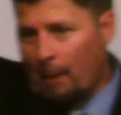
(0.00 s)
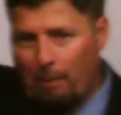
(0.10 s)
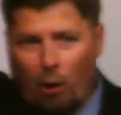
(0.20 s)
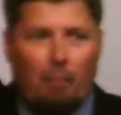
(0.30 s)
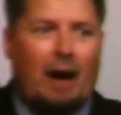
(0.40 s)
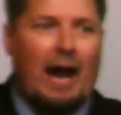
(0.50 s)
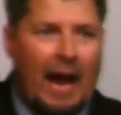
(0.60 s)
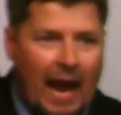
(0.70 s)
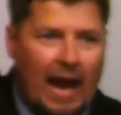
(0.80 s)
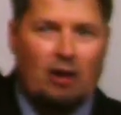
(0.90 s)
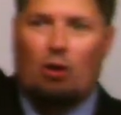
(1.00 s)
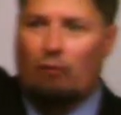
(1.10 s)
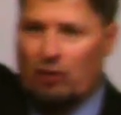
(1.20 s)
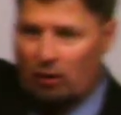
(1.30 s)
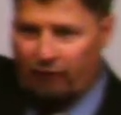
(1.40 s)
put my hand
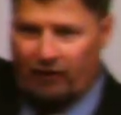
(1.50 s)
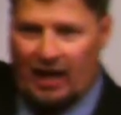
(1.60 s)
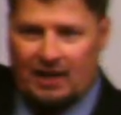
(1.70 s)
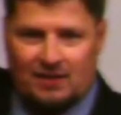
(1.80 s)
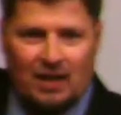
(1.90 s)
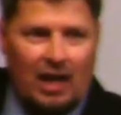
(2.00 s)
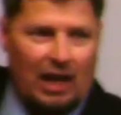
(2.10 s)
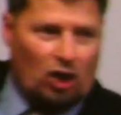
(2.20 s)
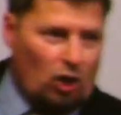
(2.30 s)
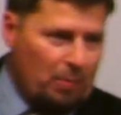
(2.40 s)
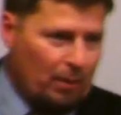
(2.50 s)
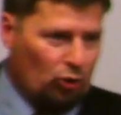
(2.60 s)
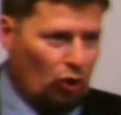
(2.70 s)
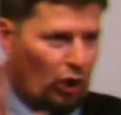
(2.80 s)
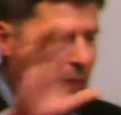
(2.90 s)
over your face, and you're going to be able
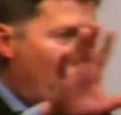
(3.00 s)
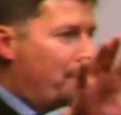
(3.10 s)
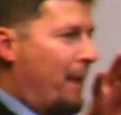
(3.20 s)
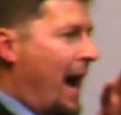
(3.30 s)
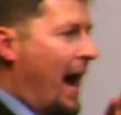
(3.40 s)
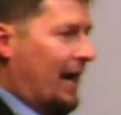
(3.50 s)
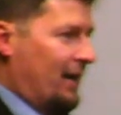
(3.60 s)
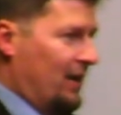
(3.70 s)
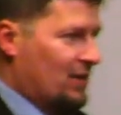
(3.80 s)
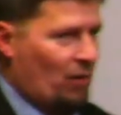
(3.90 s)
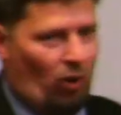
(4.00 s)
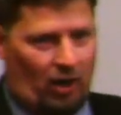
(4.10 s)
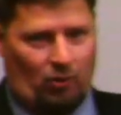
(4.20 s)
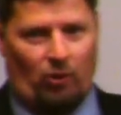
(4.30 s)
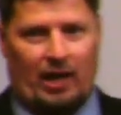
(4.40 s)
to look at my back as I
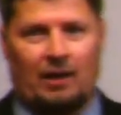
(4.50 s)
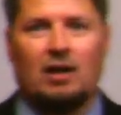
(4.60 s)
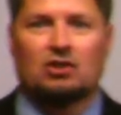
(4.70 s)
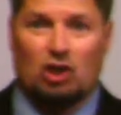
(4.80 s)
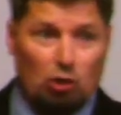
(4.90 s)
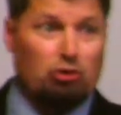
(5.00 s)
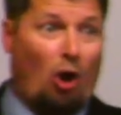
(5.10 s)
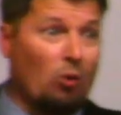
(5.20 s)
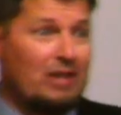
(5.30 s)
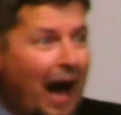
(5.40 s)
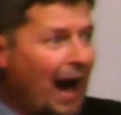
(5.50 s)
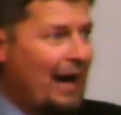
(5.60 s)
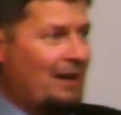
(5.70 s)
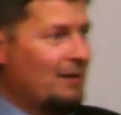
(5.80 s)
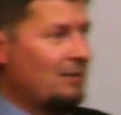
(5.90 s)
walk away. So you don't die.
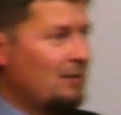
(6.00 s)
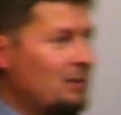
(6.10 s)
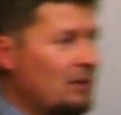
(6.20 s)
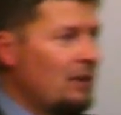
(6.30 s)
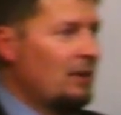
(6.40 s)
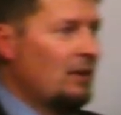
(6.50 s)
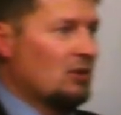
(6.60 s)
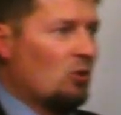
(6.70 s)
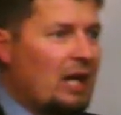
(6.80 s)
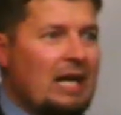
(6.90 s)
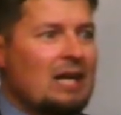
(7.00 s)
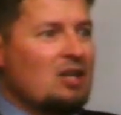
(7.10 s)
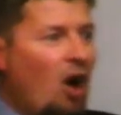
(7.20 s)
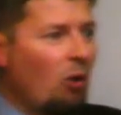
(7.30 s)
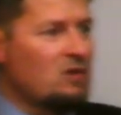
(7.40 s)
So Gideon
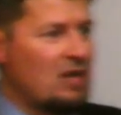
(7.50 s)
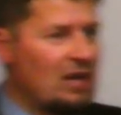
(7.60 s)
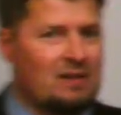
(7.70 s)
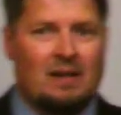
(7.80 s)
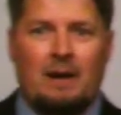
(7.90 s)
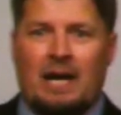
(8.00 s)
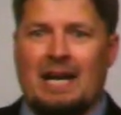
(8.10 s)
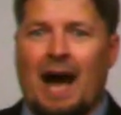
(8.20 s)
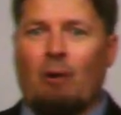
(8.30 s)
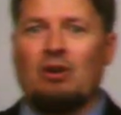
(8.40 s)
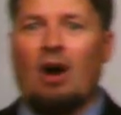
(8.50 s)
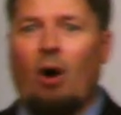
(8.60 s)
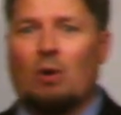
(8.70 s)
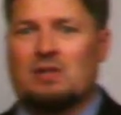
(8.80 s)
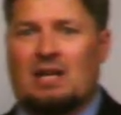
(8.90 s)
knows this. He now
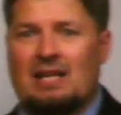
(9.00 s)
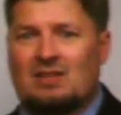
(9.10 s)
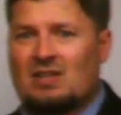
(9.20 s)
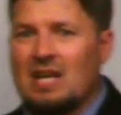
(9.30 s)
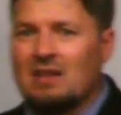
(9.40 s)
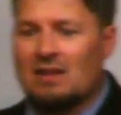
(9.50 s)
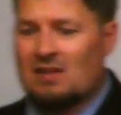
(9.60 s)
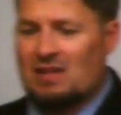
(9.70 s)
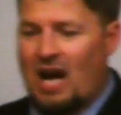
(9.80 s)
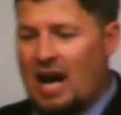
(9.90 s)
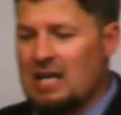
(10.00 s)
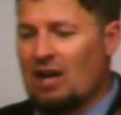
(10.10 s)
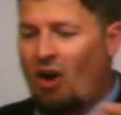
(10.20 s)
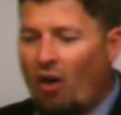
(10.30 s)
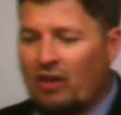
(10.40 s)
knows that he's seen this sign. He had
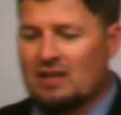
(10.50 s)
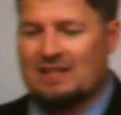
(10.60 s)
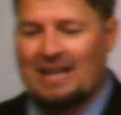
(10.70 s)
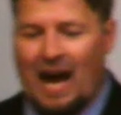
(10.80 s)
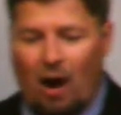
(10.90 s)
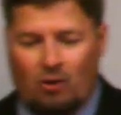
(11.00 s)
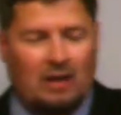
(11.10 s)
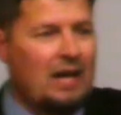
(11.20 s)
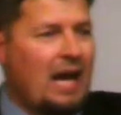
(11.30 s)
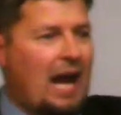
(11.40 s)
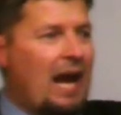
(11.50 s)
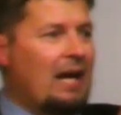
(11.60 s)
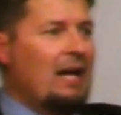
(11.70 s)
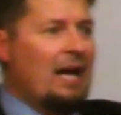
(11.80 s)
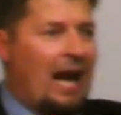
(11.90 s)
all this doubt,
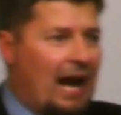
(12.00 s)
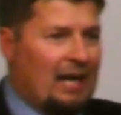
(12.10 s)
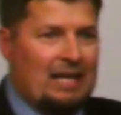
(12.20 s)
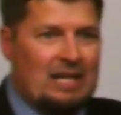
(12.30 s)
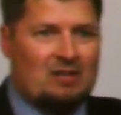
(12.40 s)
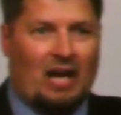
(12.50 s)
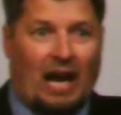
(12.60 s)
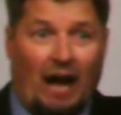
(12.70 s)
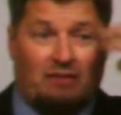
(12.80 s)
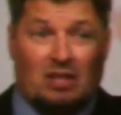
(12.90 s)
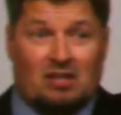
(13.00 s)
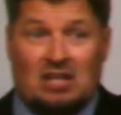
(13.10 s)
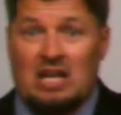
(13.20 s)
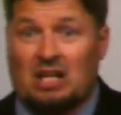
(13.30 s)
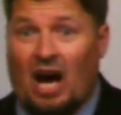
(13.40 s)
and, and he's like, I've just
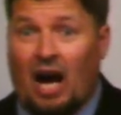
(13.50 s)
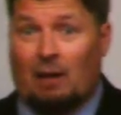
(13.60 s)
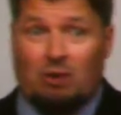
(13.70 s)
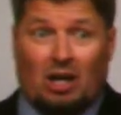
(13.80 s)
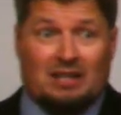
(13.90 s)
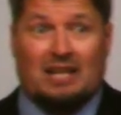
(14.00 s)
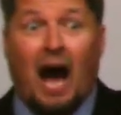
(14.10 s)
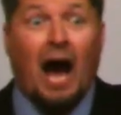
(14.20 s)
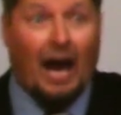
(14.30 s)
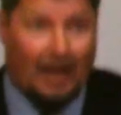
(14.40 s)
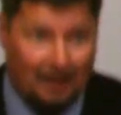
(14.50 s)
seen God. I'm going to die.